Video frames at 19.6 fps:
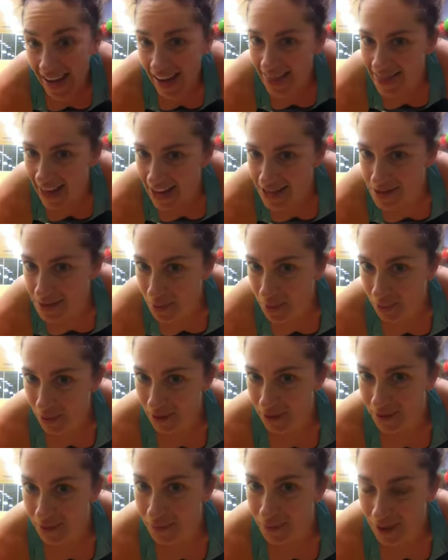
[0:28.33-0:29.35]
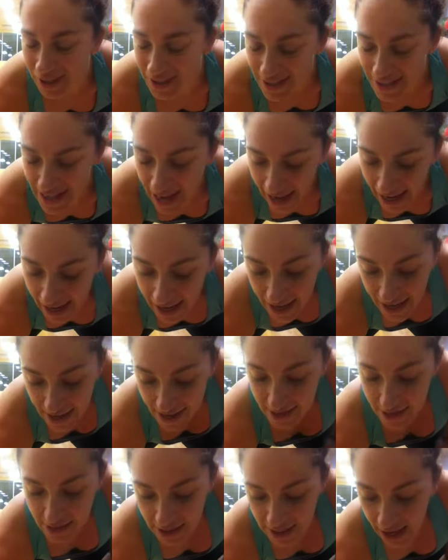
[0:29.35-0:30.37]
And that's what we're gonna work today.
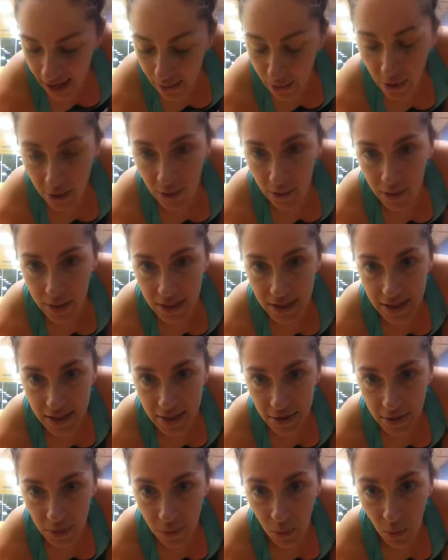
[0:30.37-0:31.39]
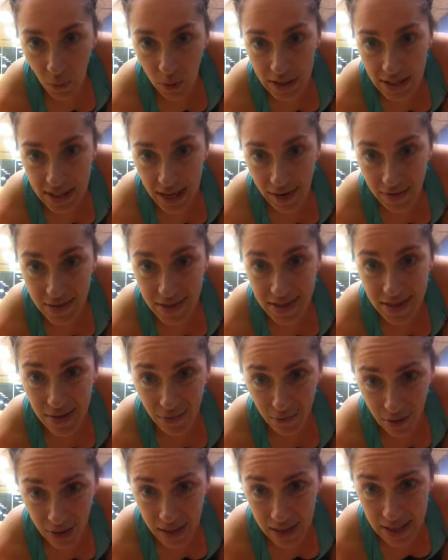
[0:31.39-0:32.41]
So today we're going to do what sounds
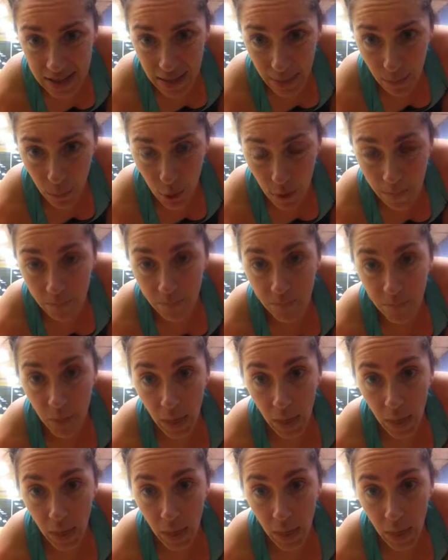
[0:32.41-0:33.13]
really simple,